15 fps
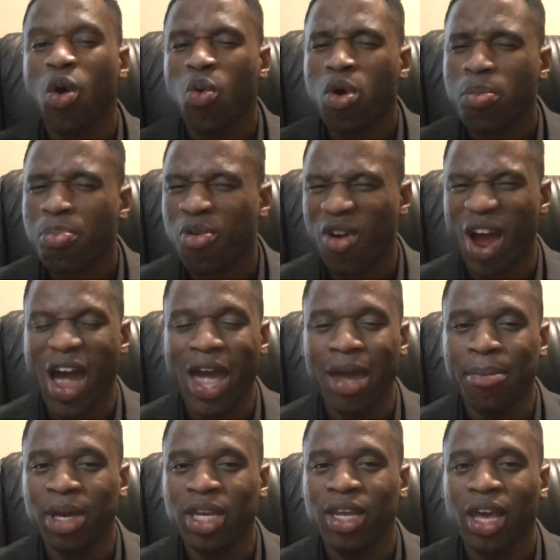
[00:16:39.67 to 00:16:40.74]
we're
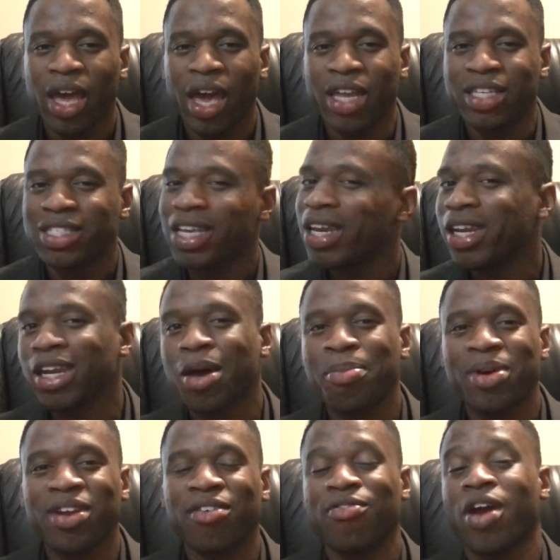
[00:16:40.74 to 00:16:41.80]
priming and setting up
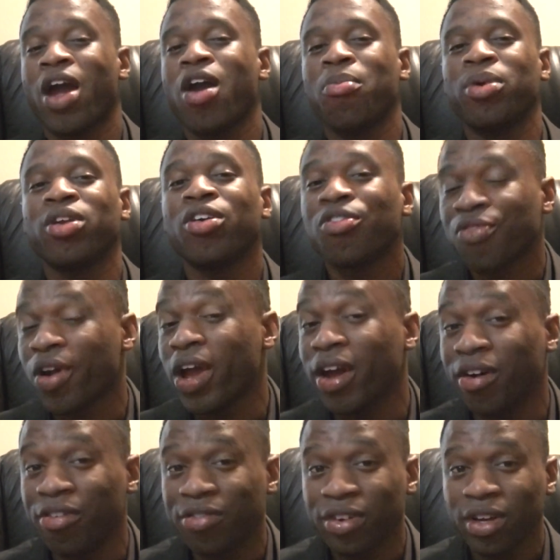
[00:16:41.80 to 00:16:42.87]
an environment for
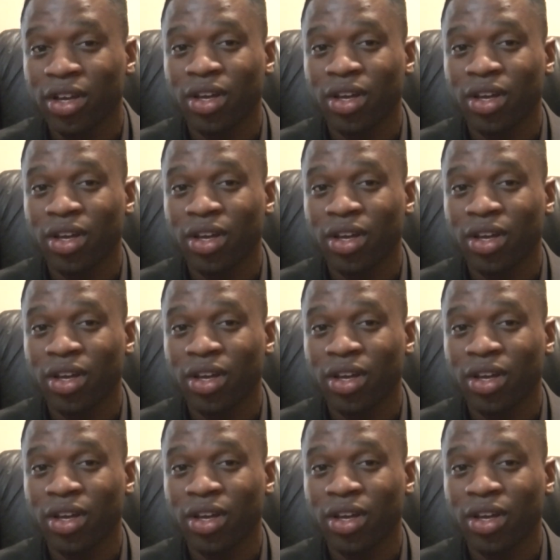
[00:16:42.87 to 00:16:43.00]
health,